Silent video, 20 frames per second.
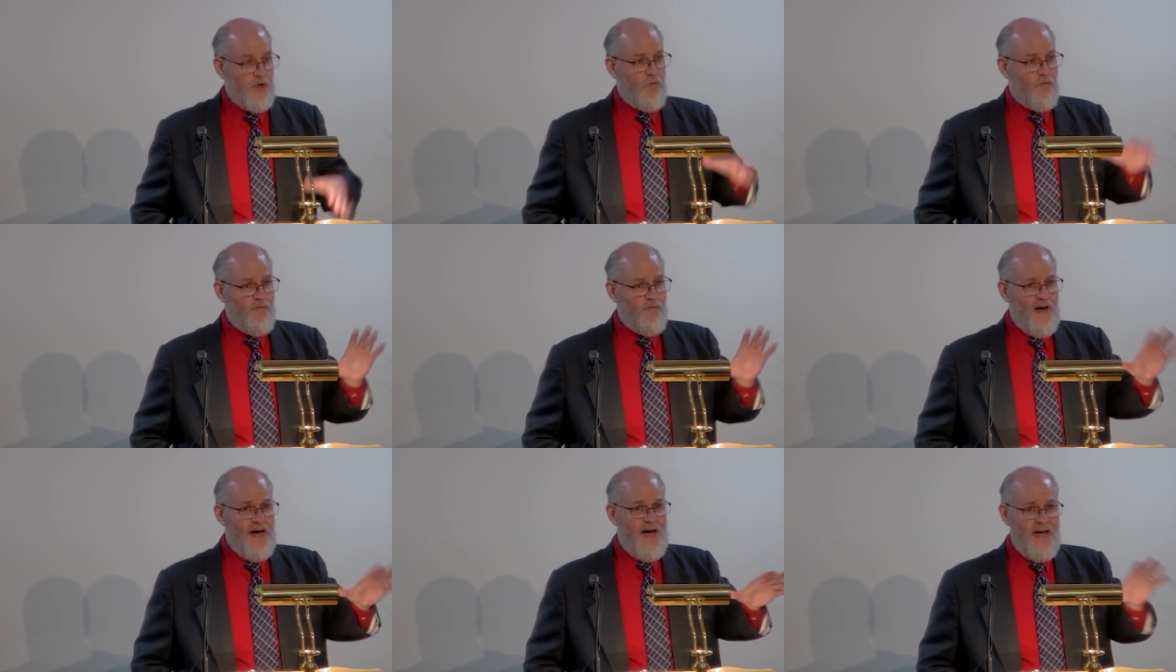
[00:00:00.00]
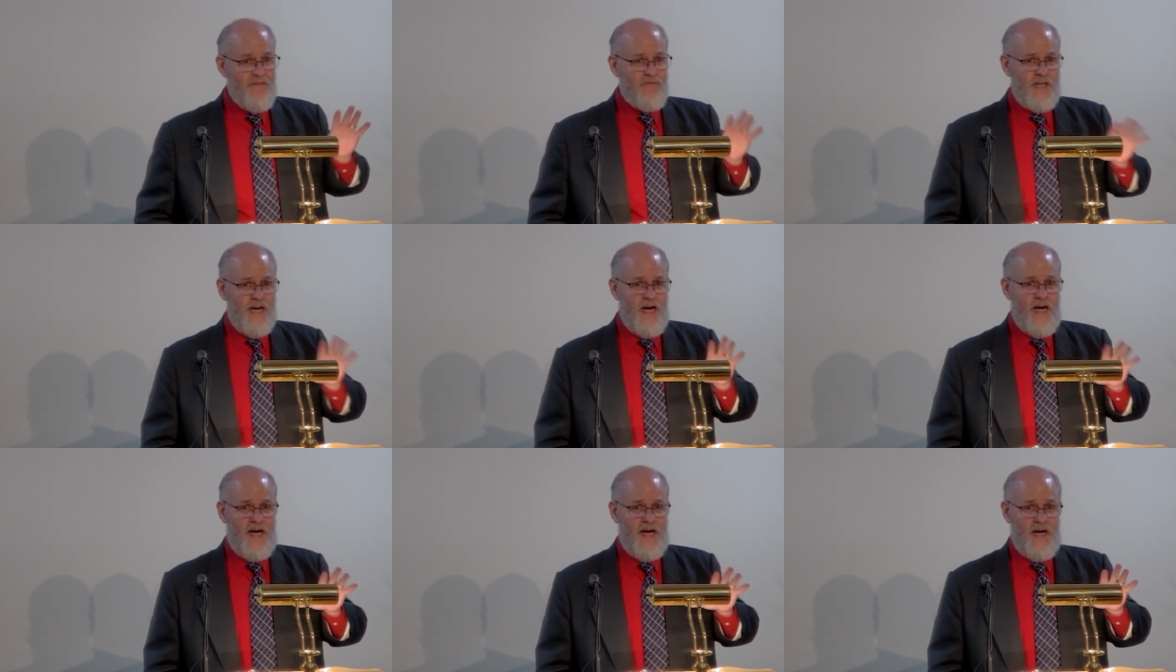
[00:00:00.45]
So,
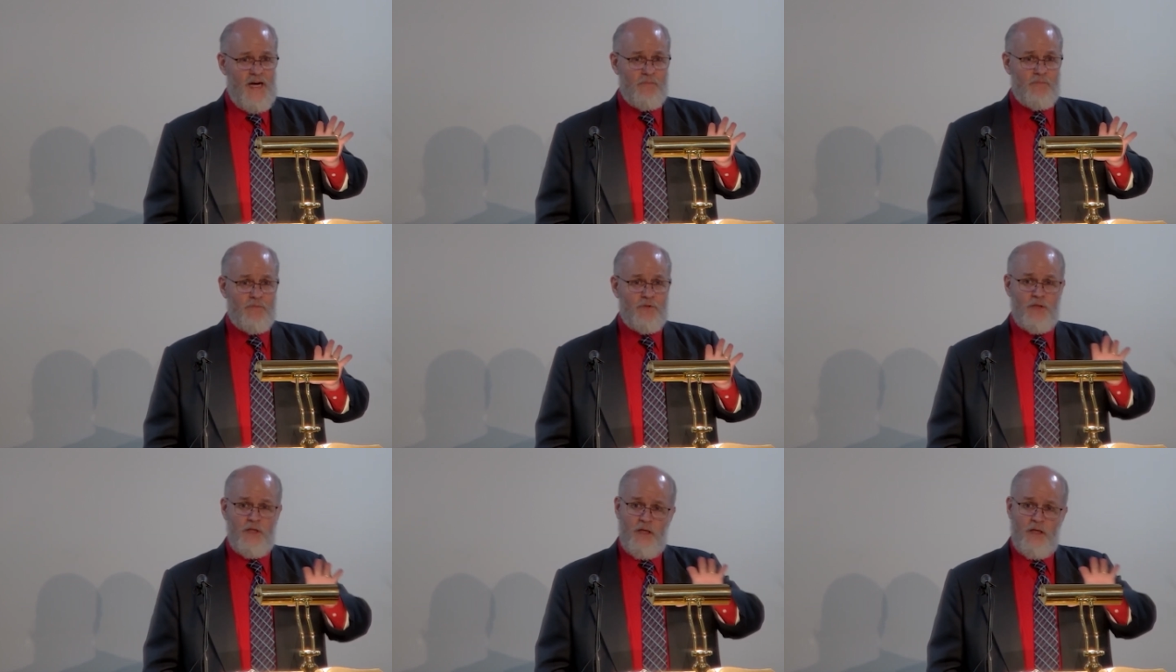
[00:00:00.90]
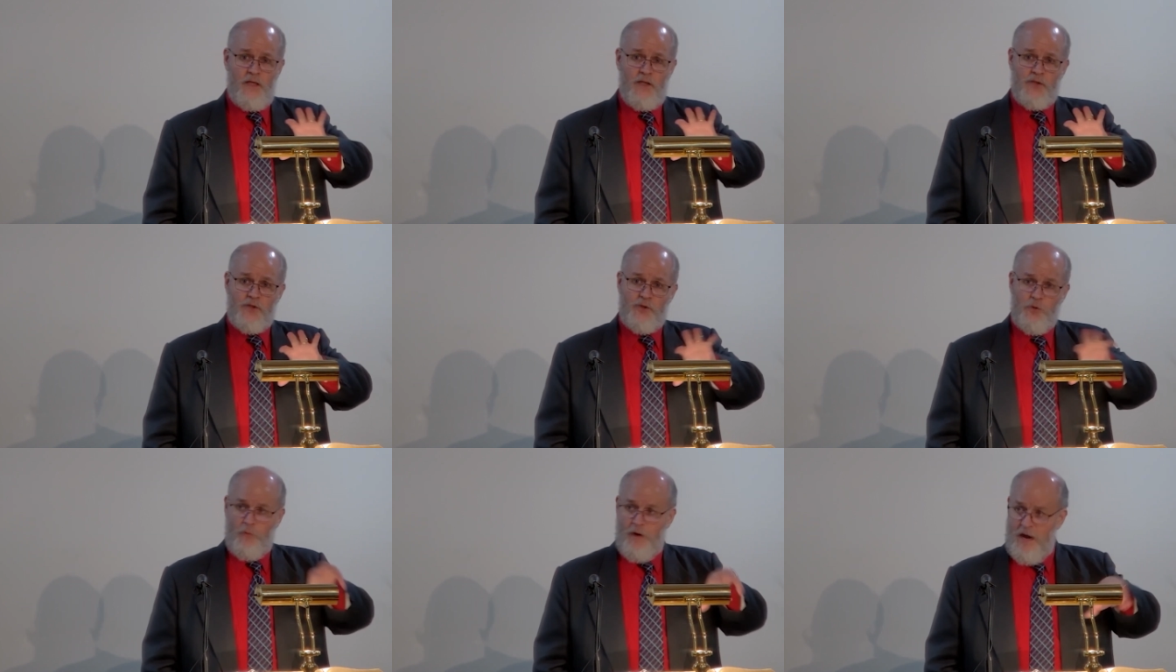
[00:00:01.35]
five times
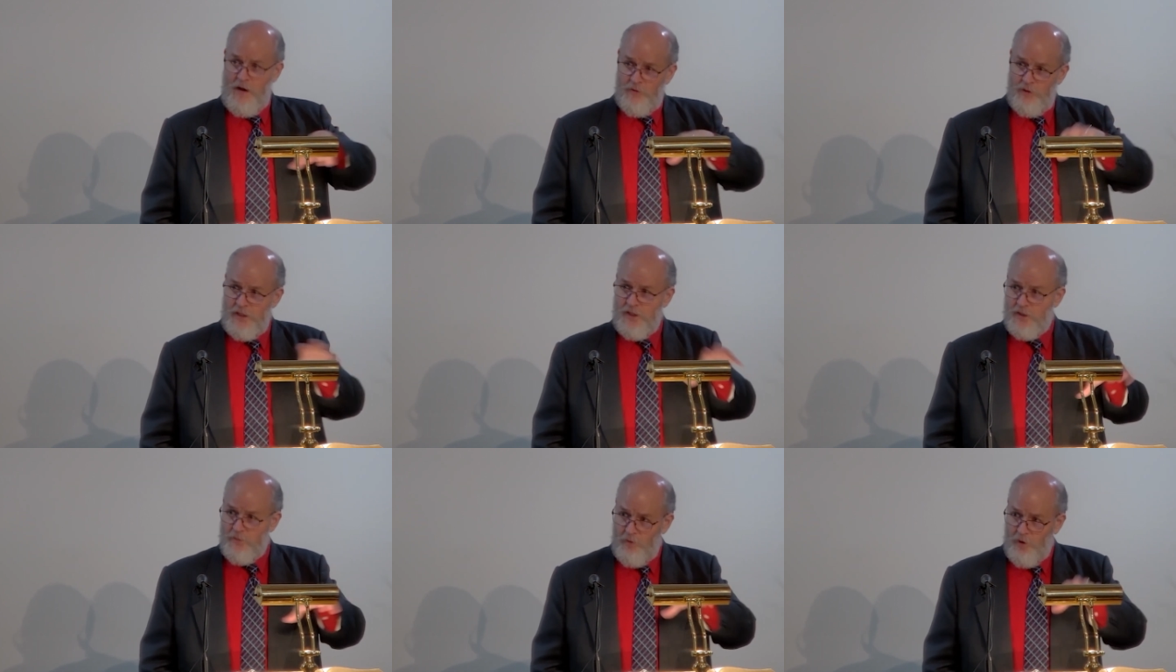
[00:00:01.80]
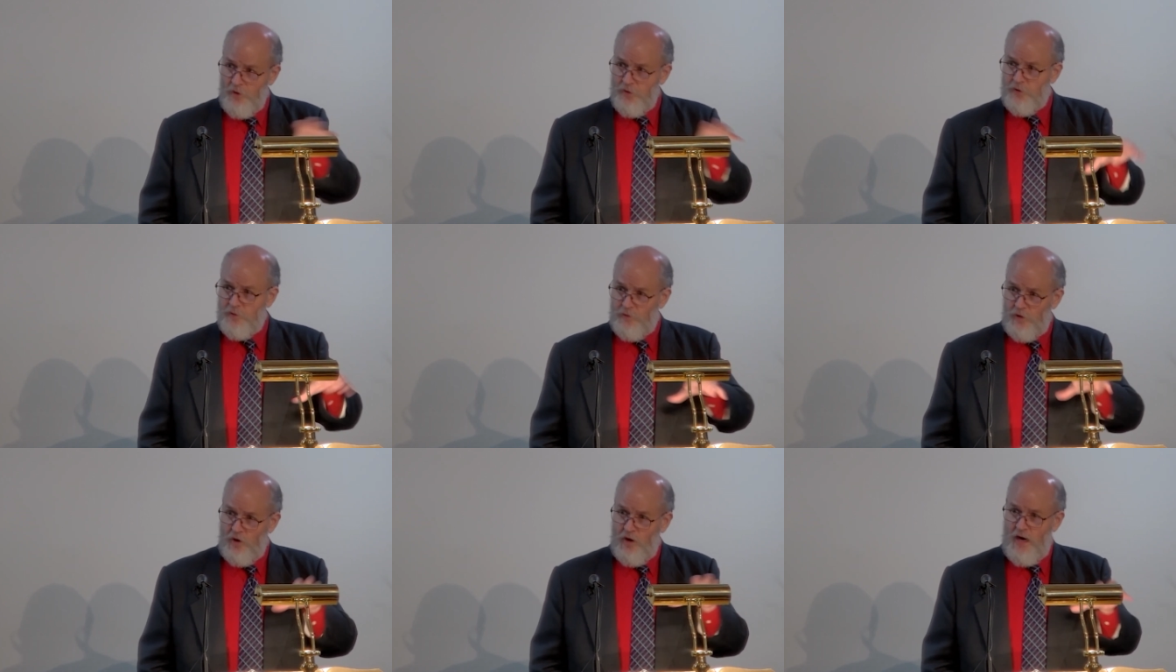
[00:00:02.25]
surrounding the
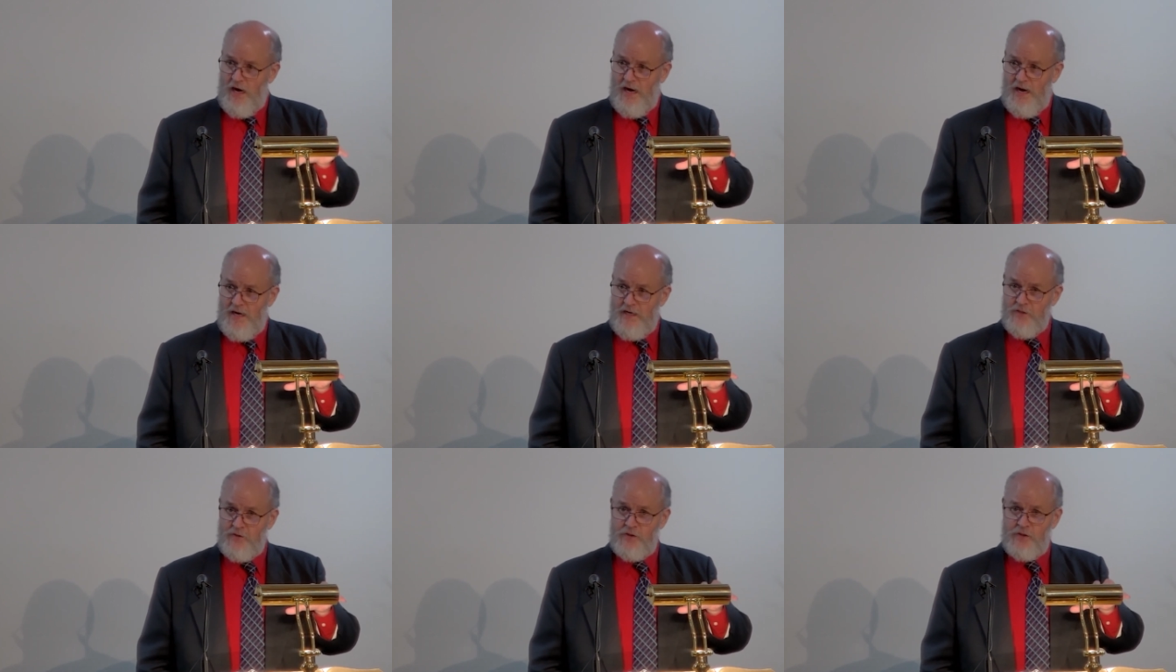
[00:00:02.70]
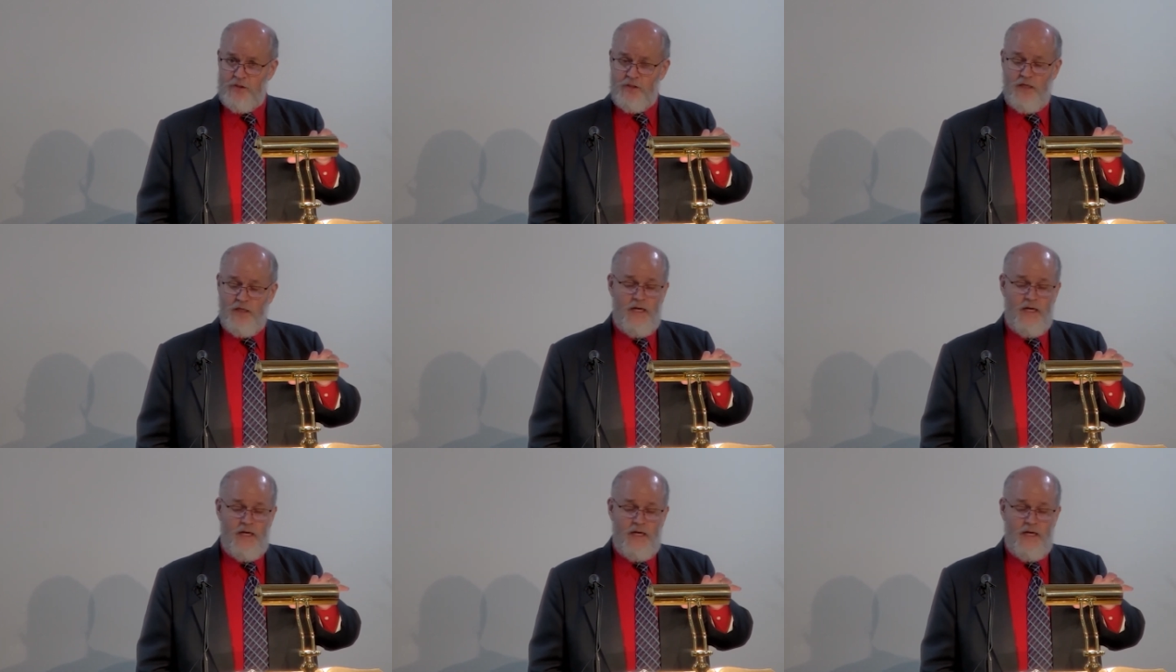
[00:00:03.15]
birth of Christ,